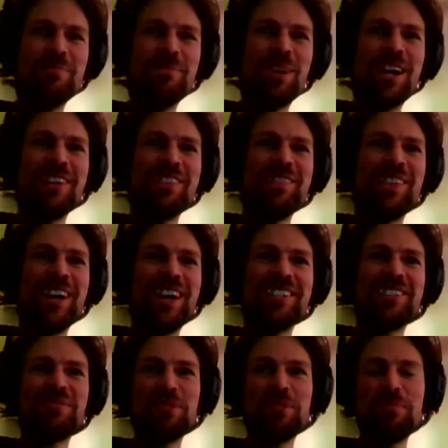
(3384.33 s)

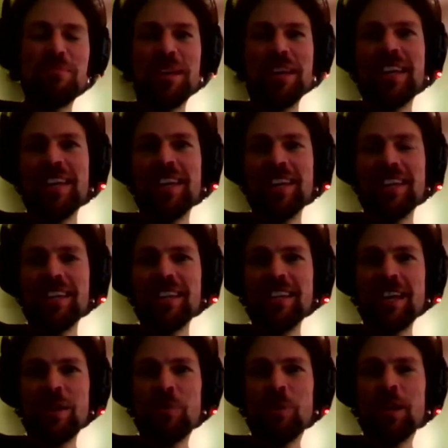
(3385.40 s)
advice would be,
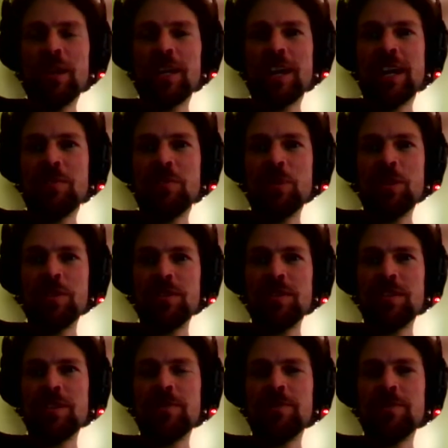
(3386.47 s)
yeah, work out what
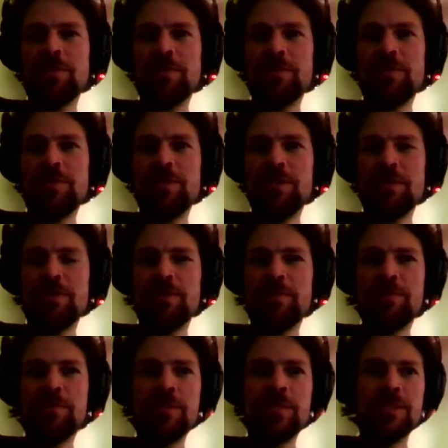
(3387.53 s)
the
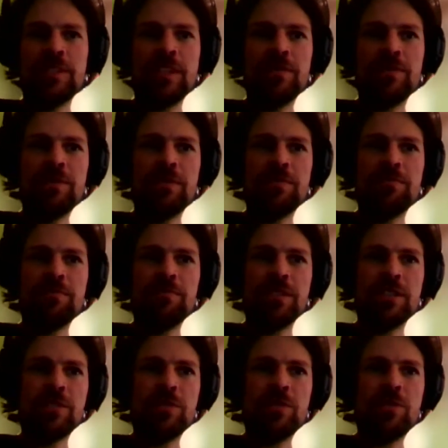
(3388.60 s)
kind of
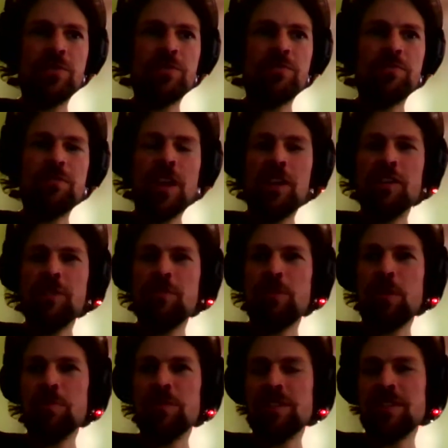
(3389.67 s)
the core value
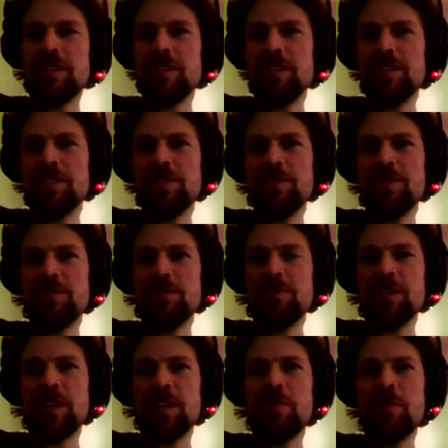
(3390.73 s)
proposition is from
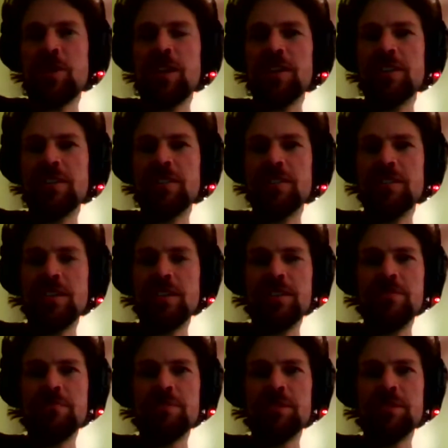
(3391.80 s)
day one,
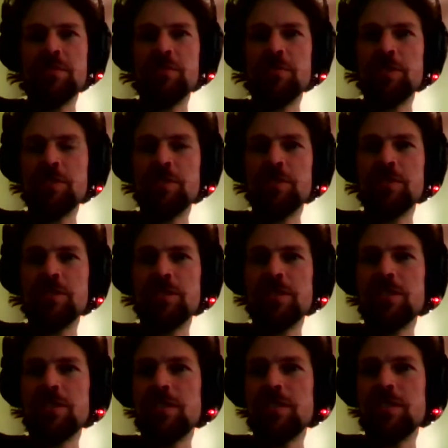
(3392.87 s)
and build with
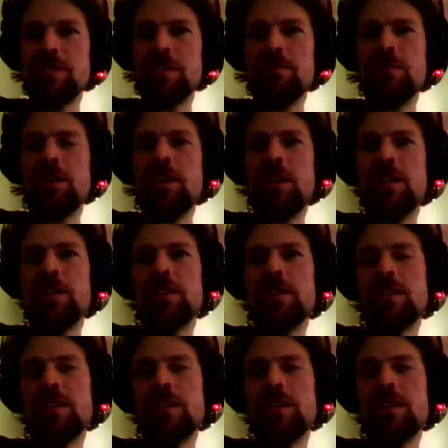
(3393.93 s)
users in mind,